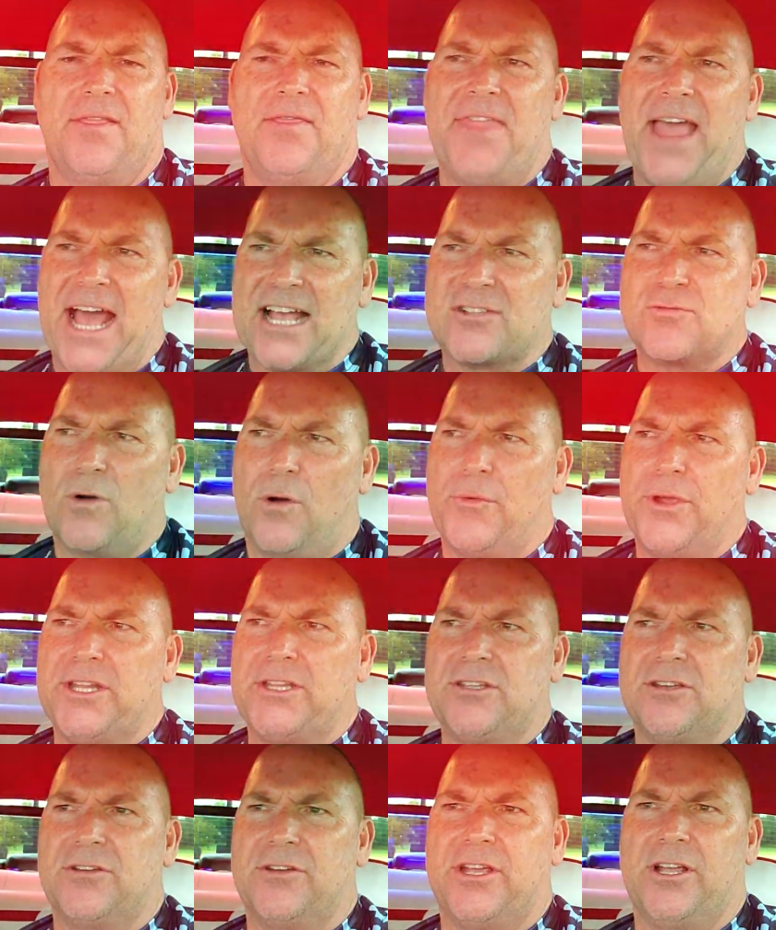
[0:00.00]
That's what we
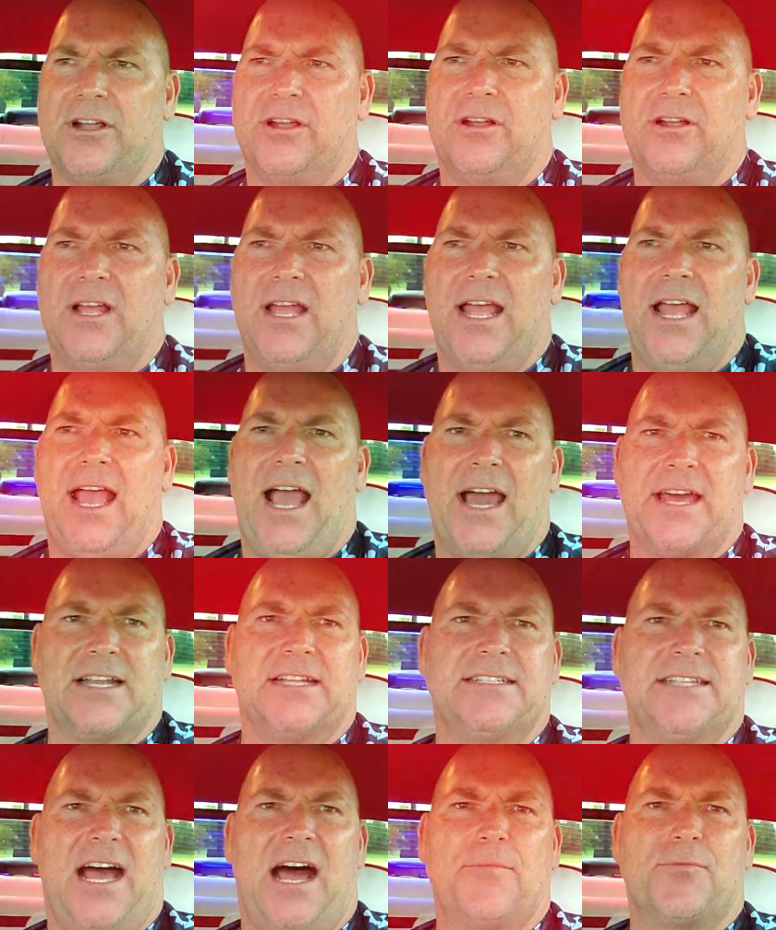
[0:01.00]
do here at
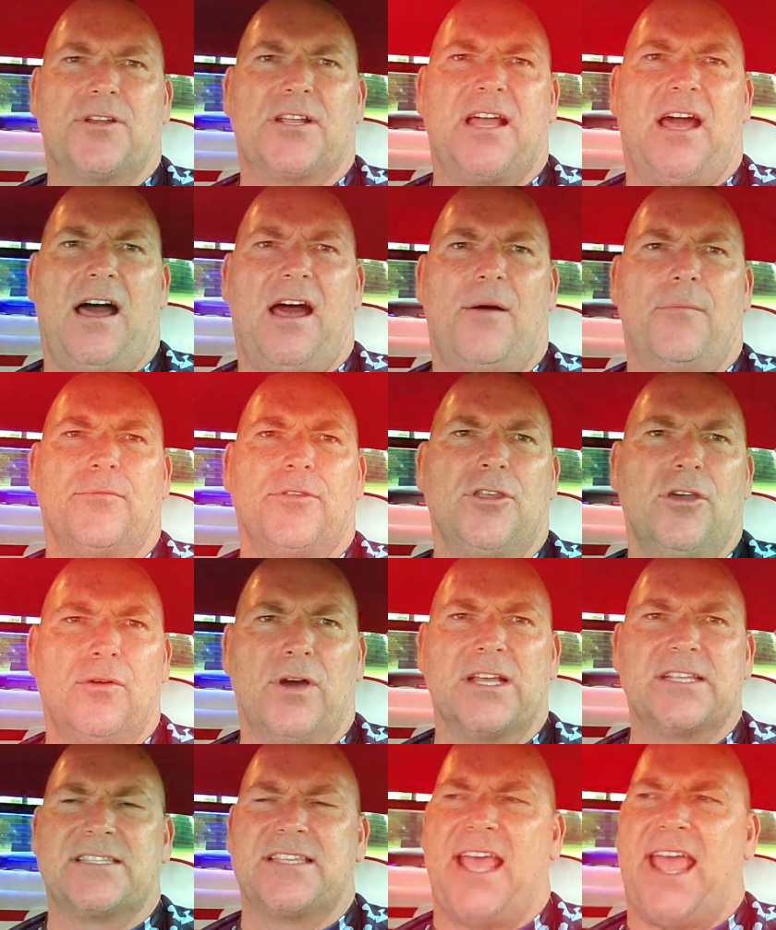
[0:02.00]
Adopt a Cop
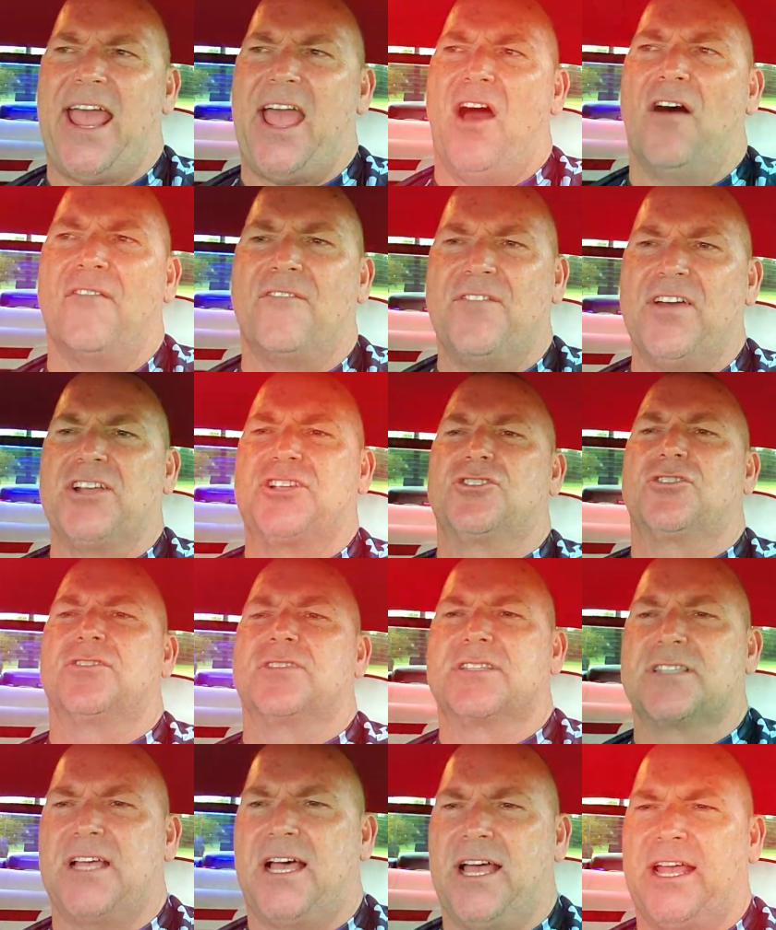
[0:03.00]
USA official
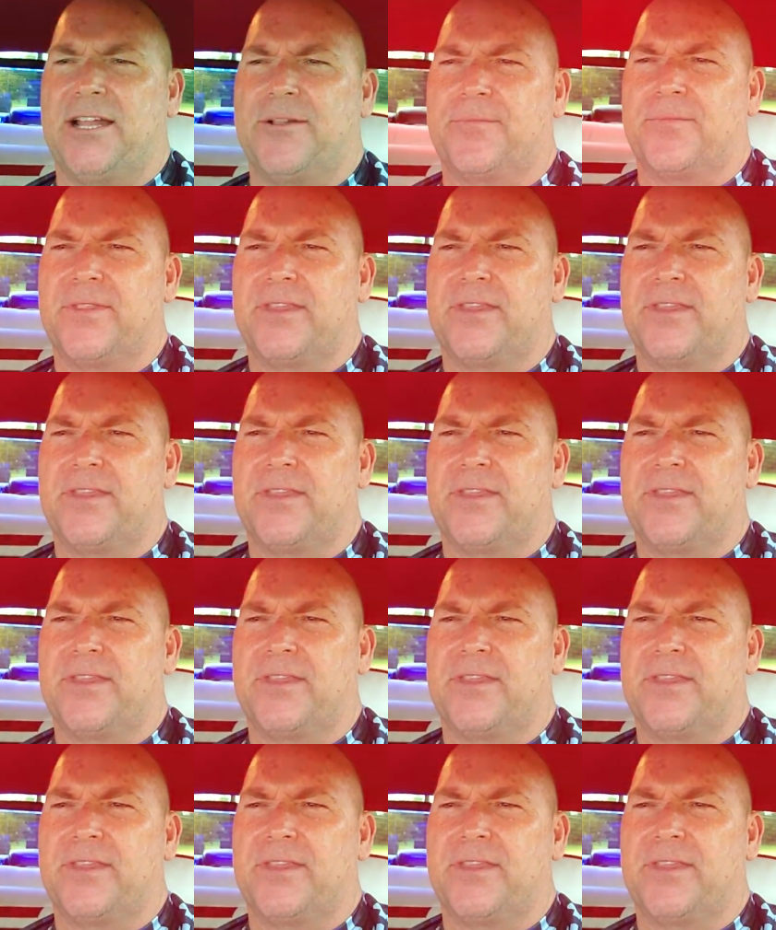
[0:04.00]
site.